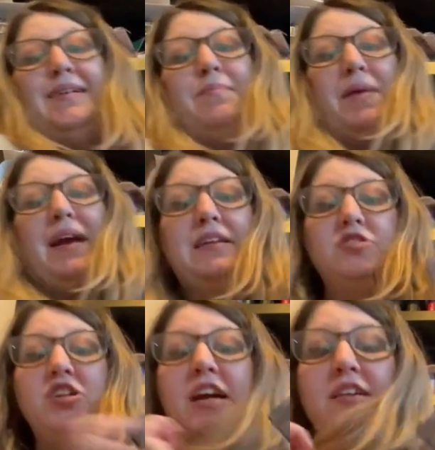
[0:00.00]
Magnus
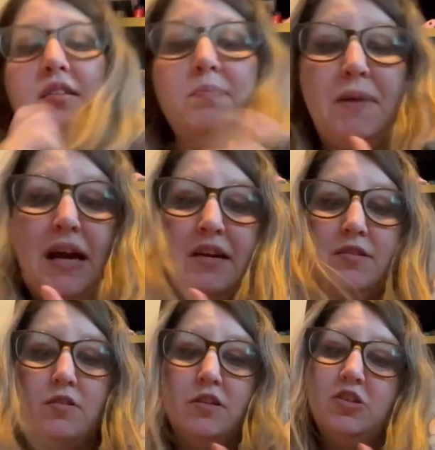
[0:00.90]
Chase because
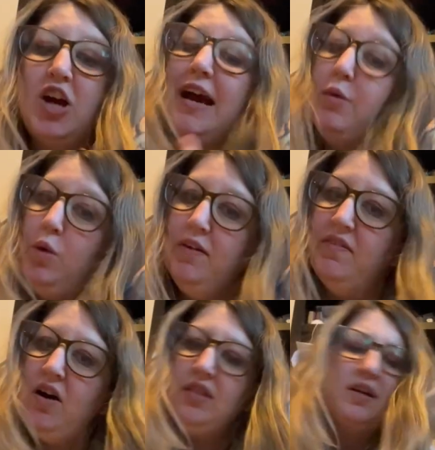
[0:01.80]
there's a giant wolf on the